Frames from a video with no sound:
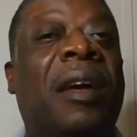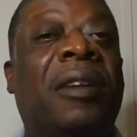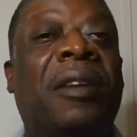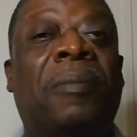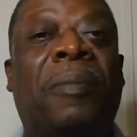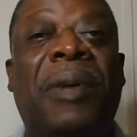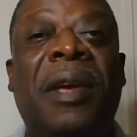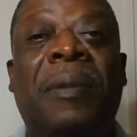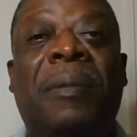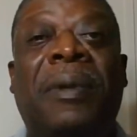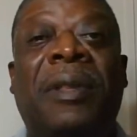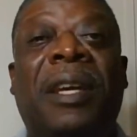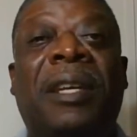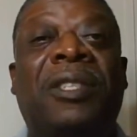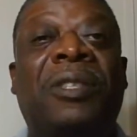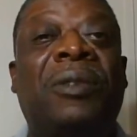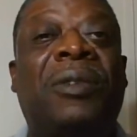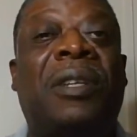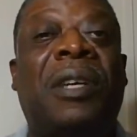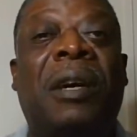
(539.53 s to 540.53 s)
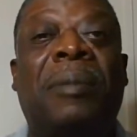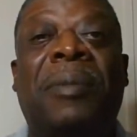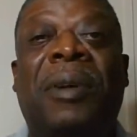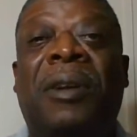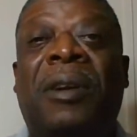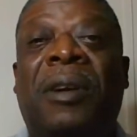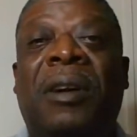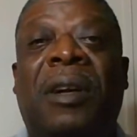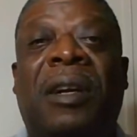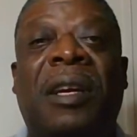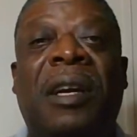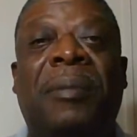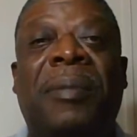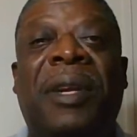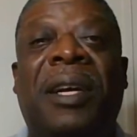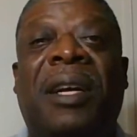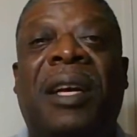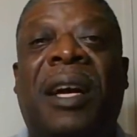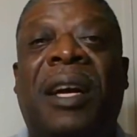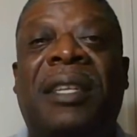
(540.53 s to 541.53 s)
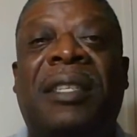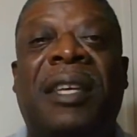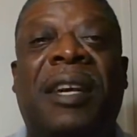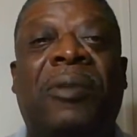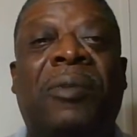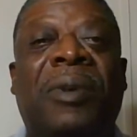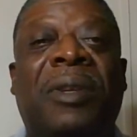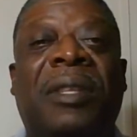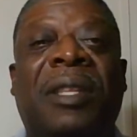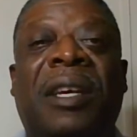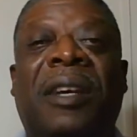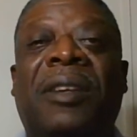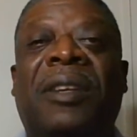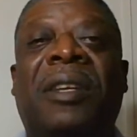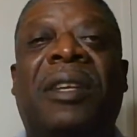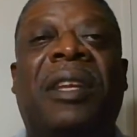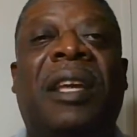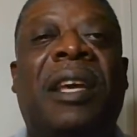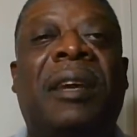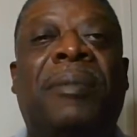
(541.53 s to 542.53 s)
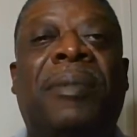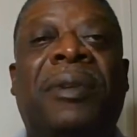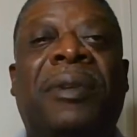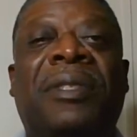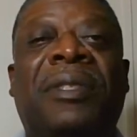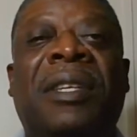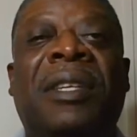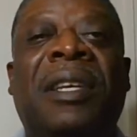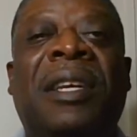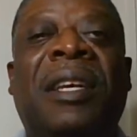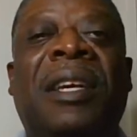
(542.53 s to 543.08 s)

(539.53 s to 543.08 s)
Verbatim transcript: The people that you come in come into contact with, they're your neighbors.